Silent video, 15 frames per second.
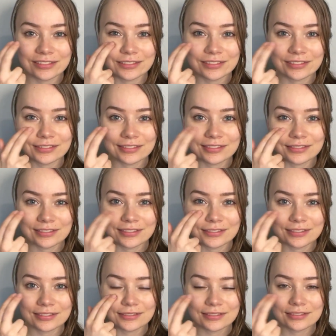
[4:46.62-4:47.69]

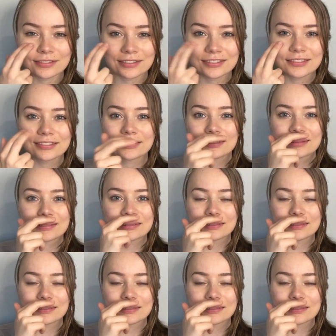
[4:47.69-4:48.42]
No one is speaking in this clip.